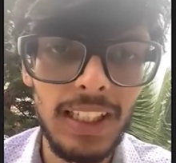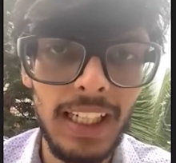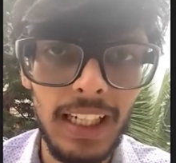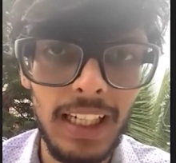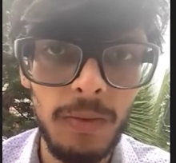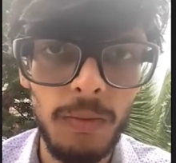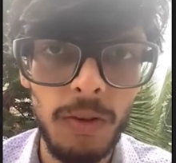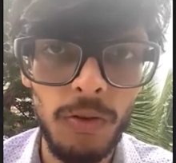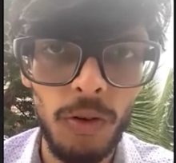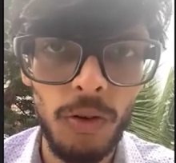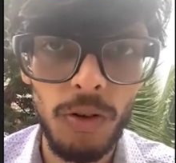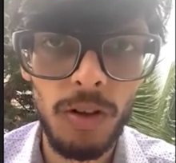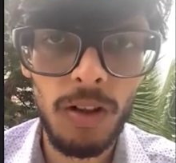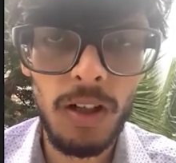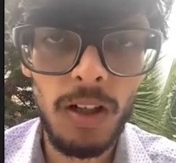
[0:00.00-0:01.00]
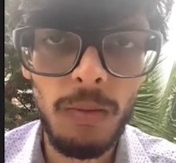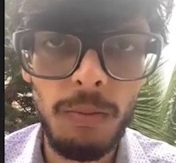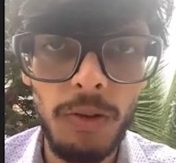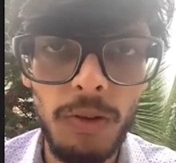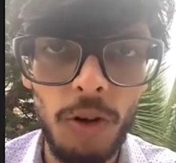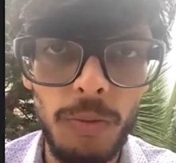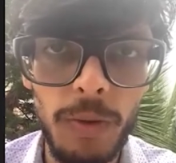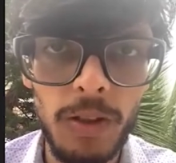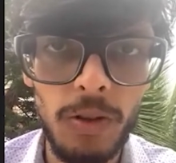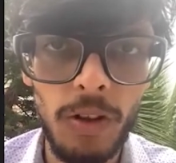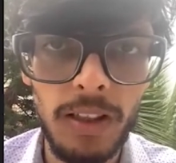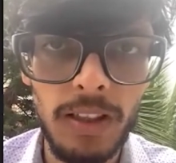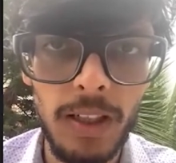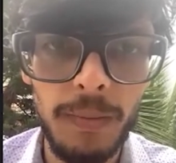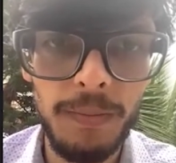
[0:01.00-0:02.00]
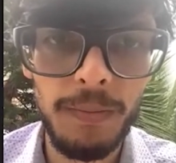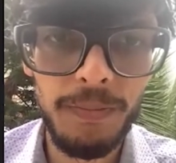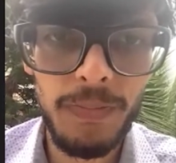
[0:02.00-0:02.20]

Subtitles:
tech before Bitcoin came.